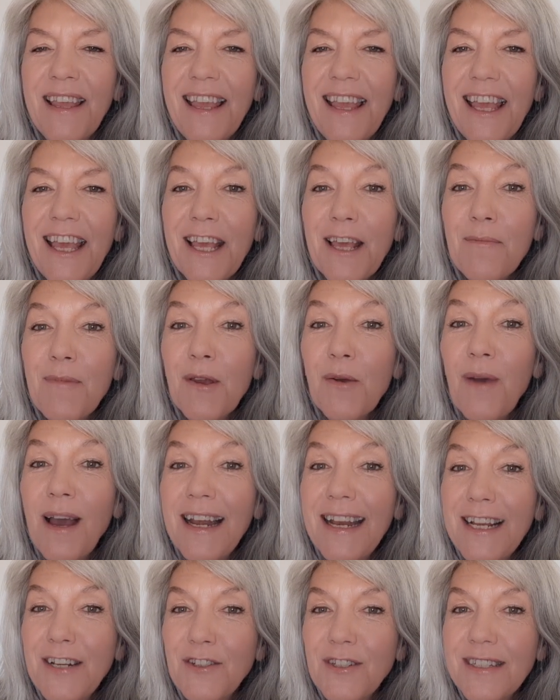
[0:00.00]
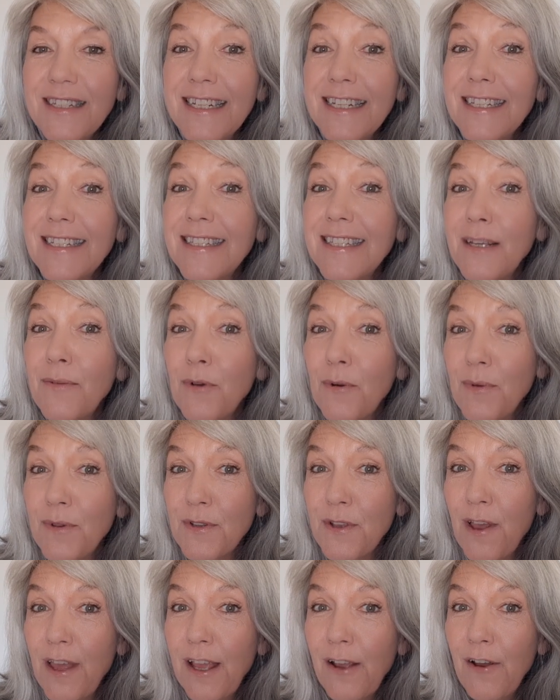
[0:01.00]
it can be quite interesting to see what
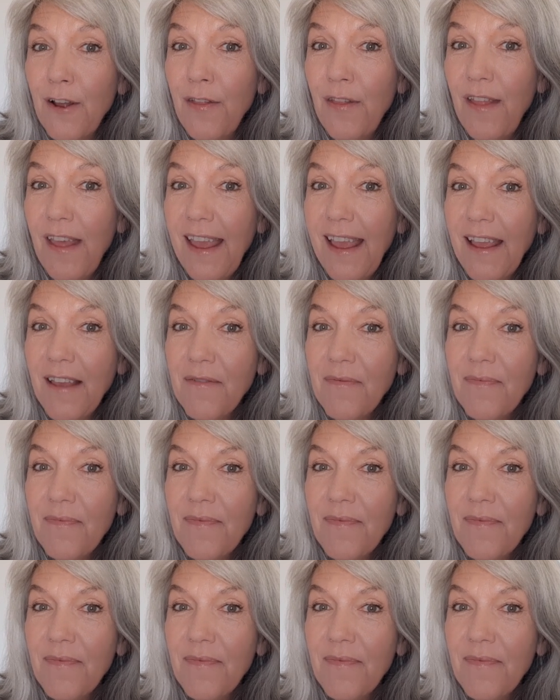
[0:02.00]
was going on there.